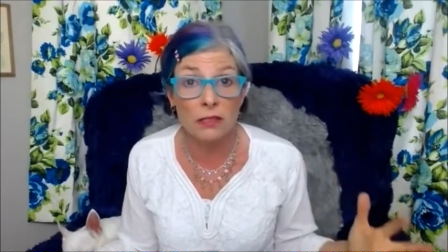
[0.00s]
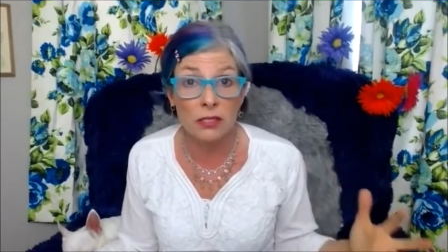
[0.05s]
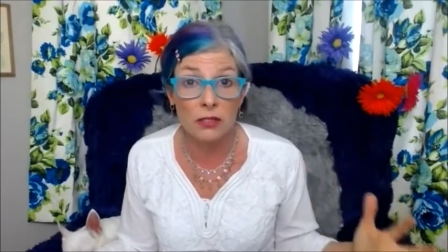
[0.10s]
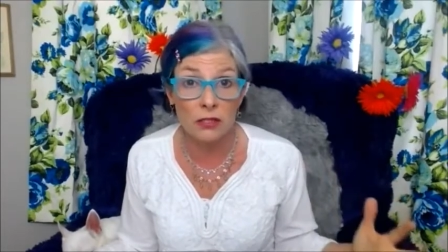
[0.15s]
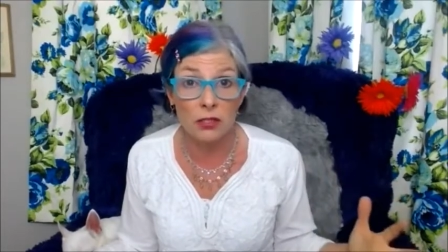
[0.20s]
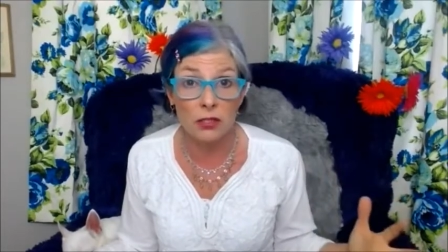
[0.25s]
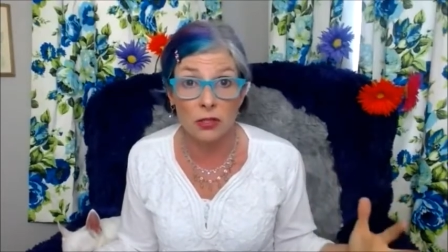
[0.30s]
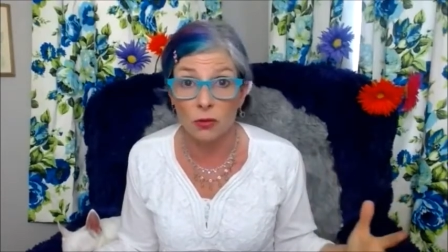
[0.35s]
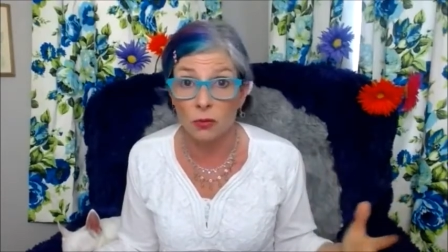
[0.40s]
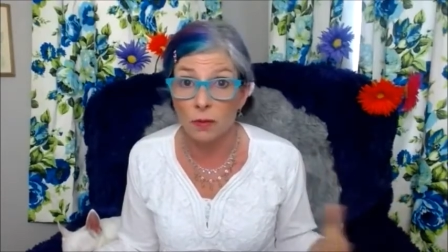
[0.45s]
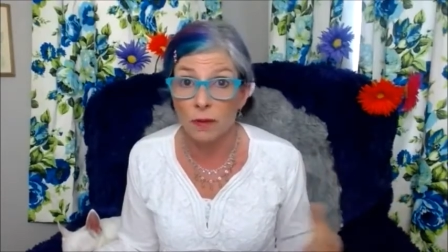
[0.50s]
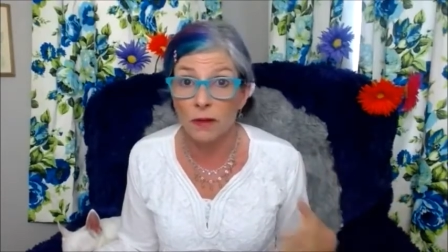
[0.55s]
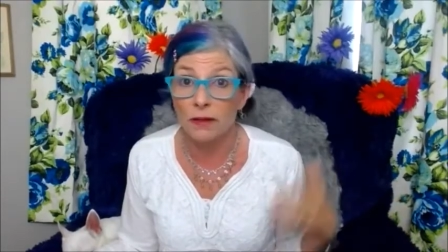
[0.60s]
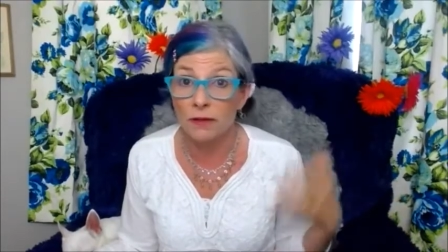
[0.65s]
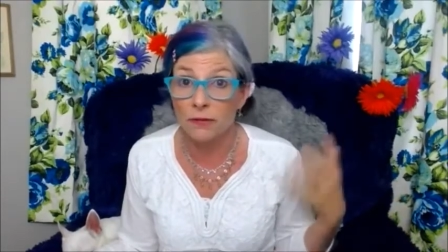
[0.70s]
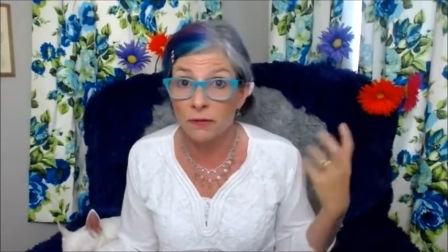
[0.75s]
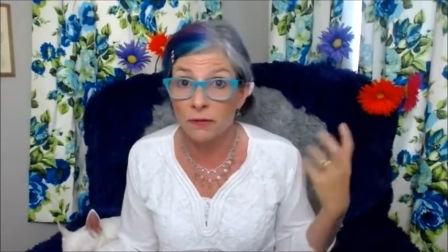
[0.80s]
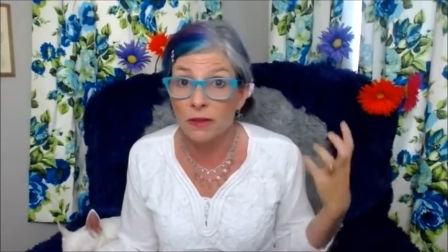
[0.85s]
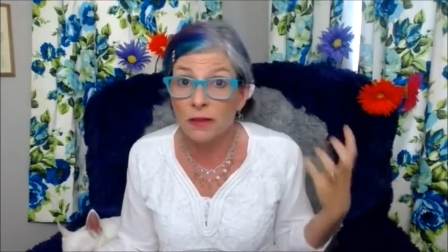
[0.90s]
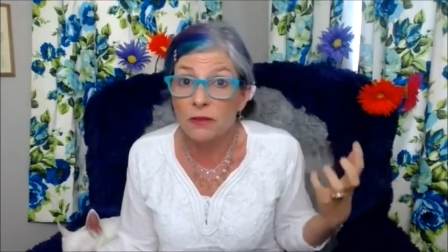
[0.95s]
to do but
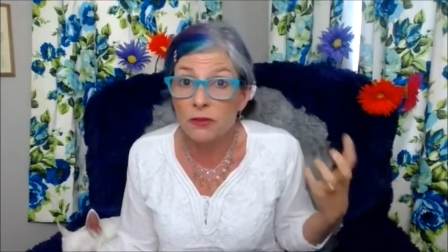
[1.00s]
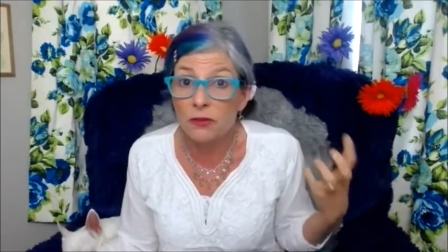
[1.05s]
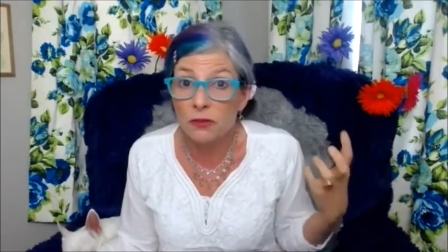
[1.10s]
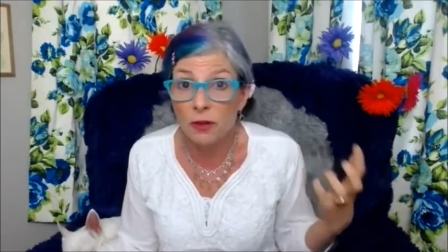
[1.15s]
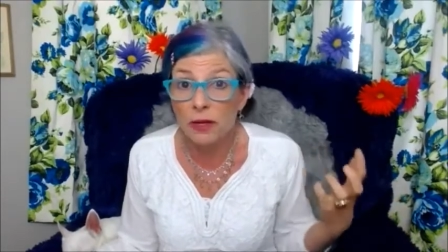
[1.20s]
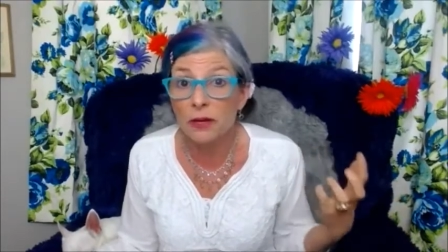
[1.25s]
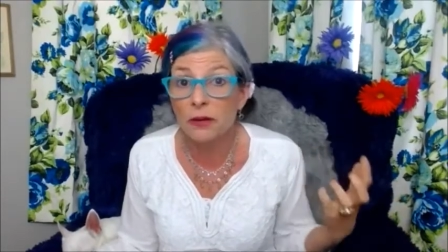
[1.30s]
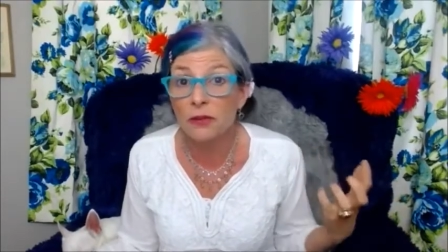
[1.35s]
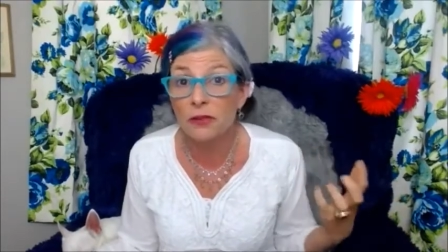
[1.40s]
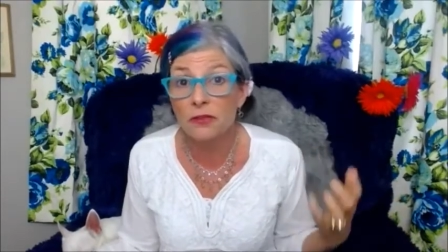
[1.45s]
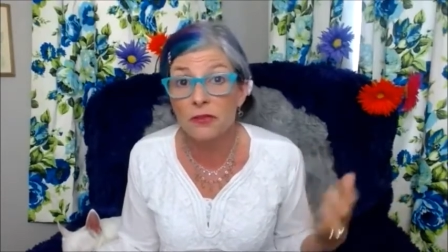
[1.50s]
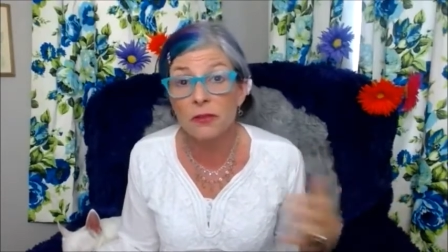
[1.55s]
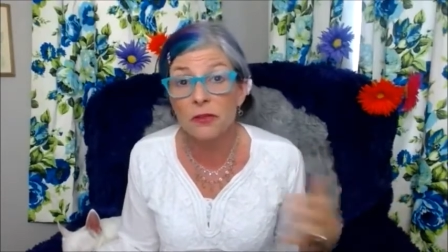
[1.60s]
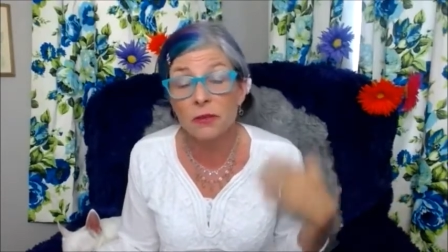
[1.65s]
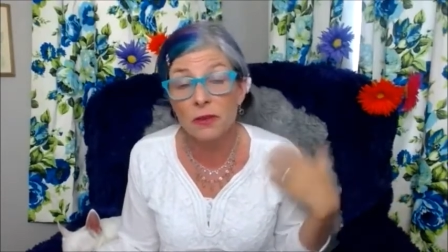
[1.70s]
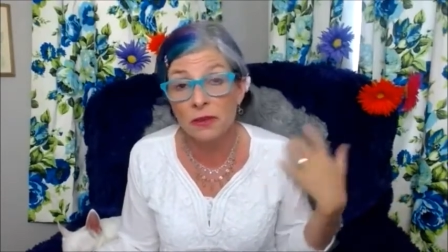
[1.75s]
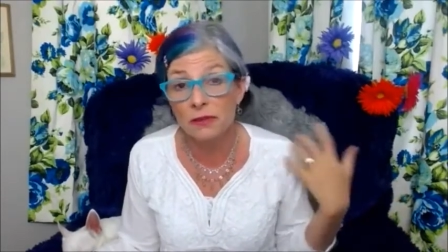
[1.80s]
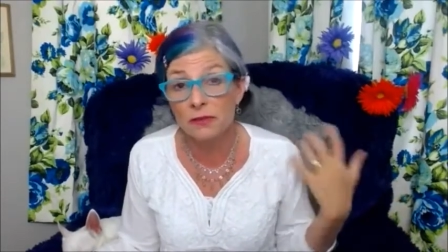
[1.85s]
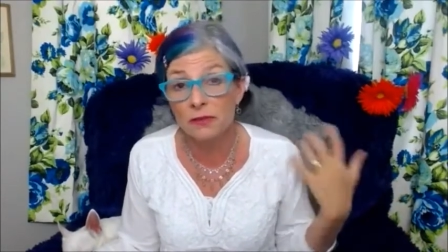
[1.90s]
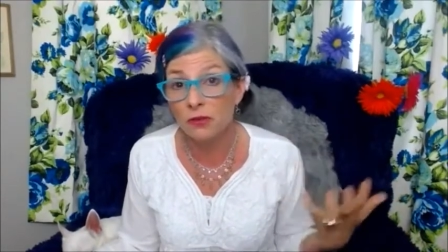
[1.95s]
if it triggers
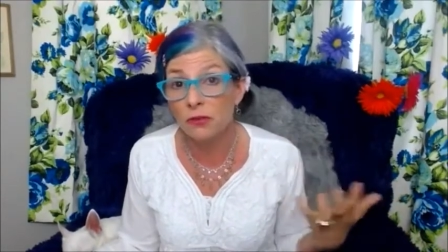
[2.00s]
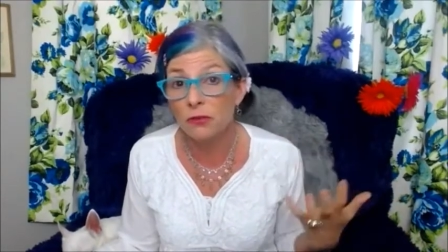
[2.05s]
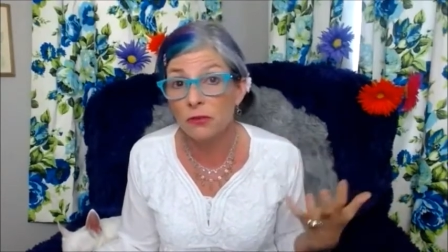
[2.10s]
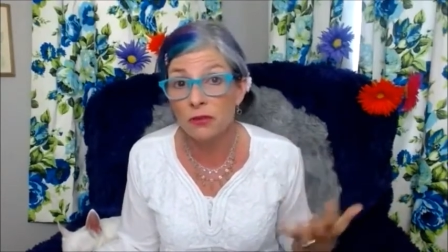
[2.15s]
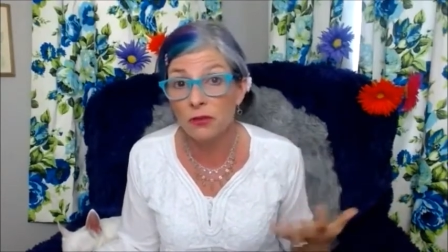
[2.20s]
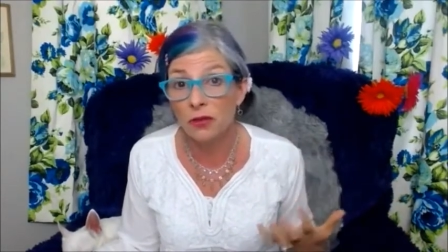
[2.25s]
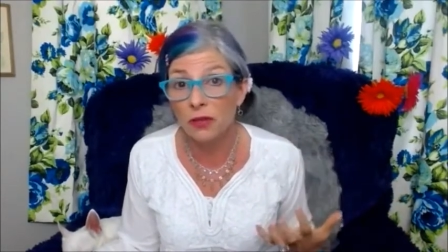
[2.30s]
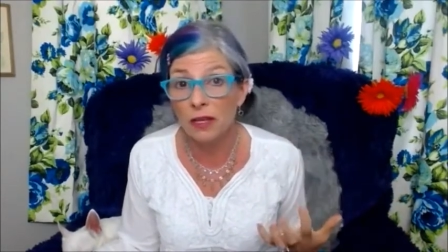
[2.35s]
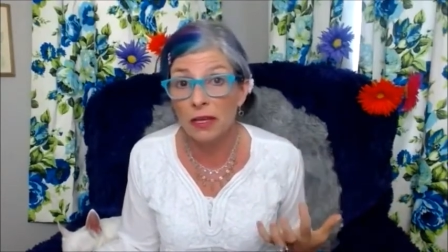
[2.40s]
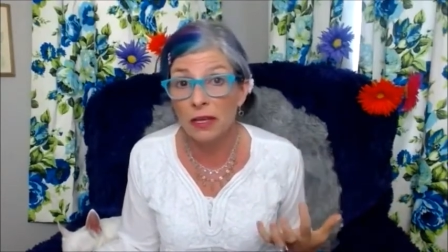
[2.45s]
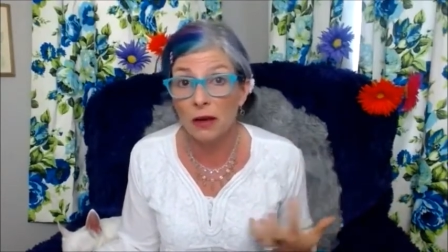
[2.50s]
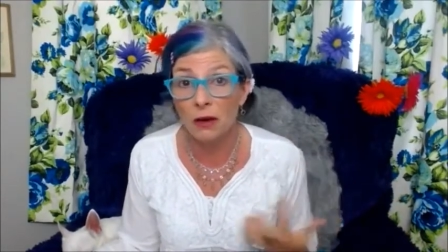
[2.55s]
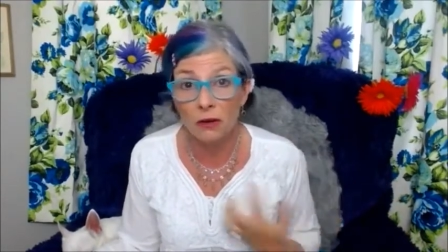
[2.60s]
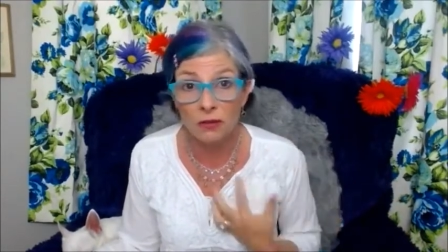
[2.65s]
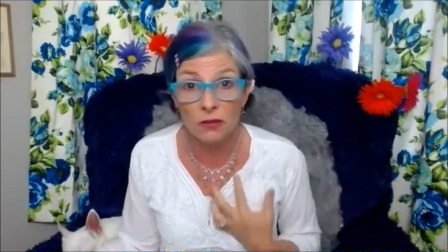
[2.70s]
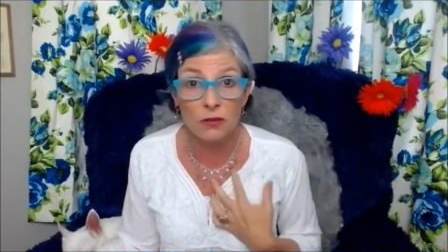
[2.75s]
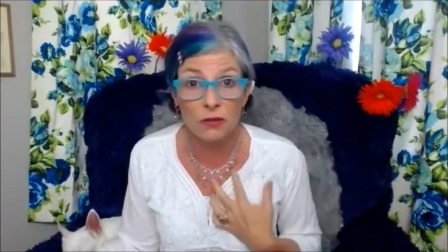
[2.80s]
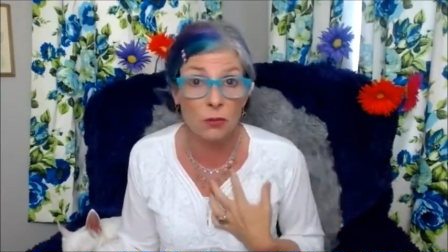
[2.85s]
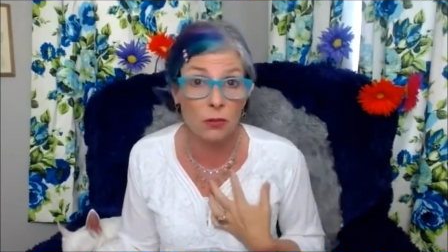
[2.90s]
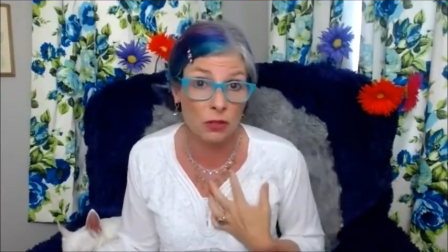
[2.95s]
you that's usually
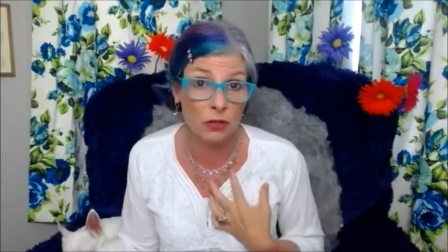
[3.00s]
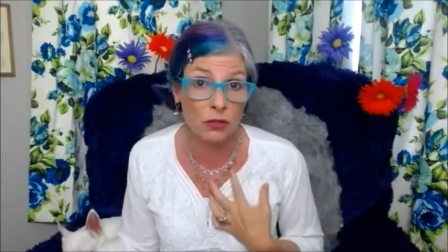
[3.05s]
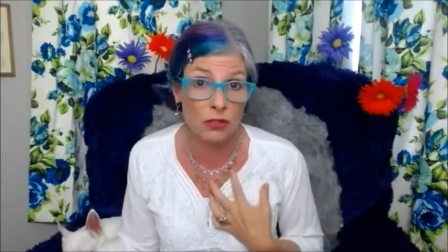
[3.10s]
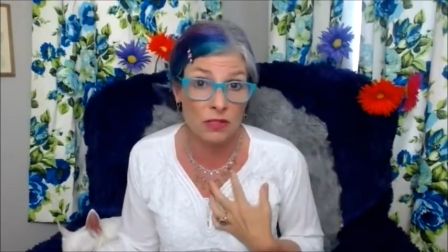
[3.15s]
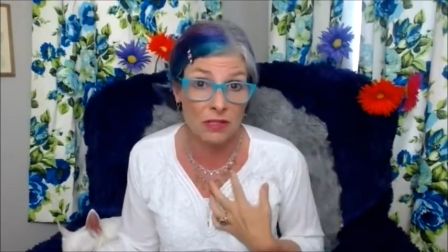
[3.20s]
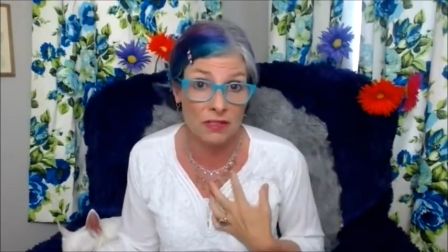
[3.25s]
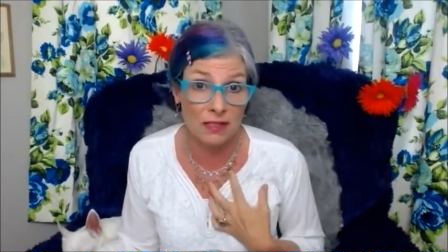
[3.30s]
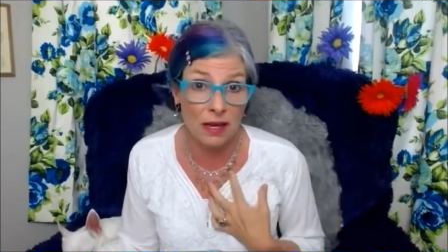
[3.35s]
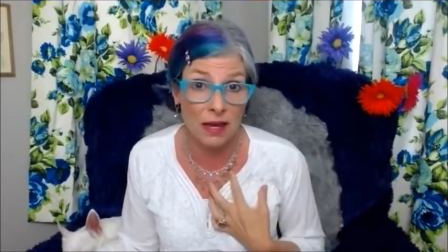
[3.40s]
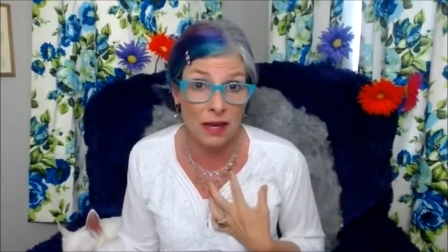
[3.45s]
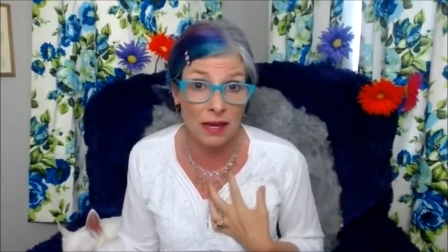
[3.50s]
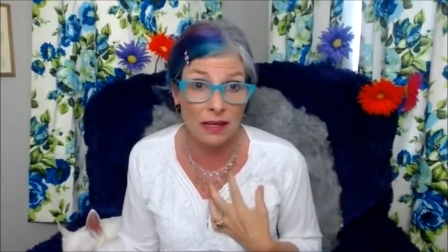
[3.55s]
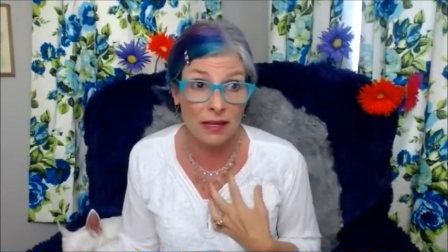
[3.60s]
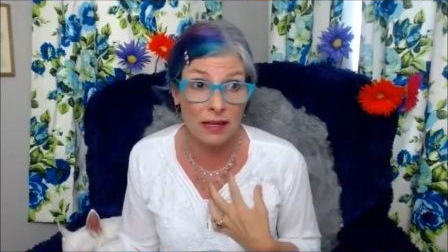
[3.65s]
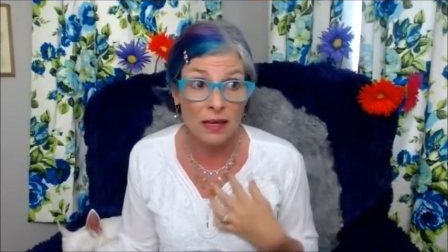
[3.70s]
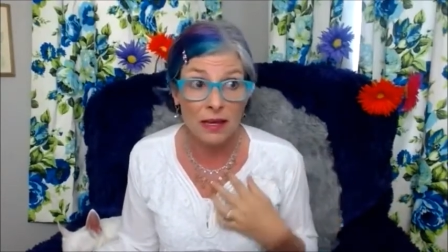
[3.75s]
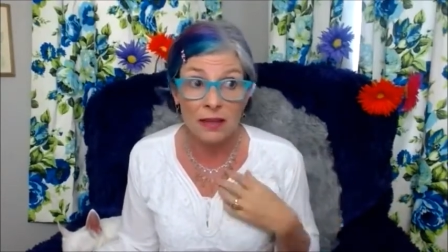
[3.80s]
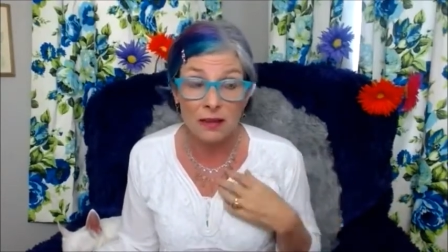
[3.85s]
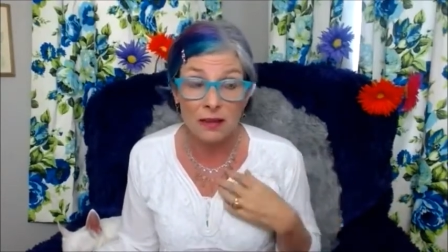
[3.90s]
also a good sign